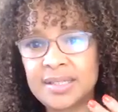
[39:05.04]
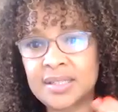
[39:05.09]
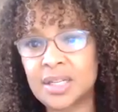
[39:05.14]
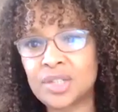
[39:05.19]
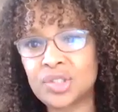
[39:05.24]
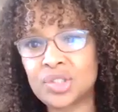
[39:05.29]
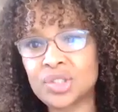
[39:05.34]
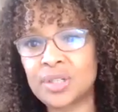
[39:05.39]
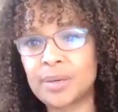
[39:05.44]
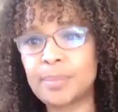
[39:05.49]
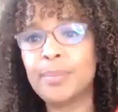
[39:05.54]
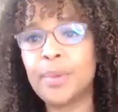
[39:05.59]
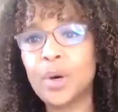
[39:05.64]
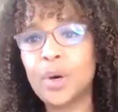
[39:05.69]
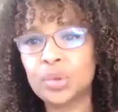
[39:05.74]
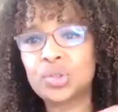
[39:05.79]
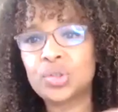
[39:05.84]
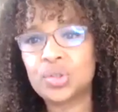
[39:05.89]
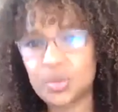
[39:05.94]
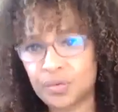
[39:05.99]
such an
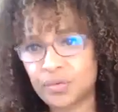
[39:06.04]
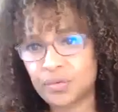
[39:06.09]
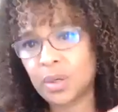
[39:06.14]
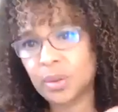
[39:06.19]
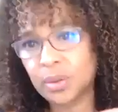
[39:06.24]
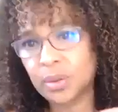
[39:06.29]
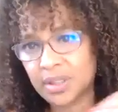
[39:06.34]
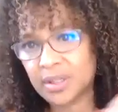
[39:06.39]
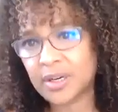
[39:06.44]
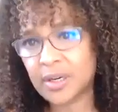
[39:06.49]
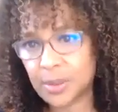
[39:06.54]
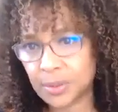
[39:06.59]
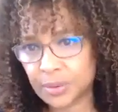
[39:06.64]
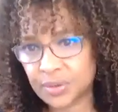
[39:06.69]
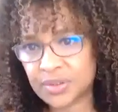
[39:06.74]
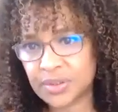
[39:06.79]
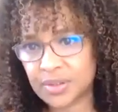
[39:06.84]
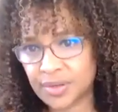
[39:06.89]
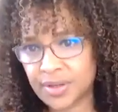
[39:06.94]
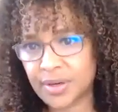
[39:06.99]
emotional roller
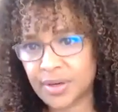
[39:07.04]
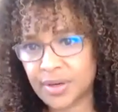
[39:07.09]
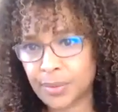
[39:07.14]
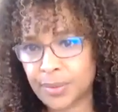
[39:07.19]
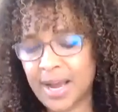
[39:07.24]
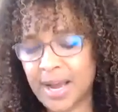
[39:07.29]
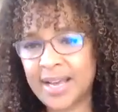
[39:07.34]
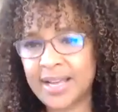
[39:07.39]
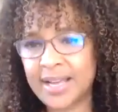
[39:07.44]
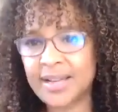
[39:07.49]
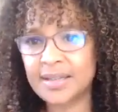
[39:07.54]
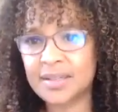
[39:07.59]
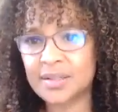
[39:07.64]
coaster though, right?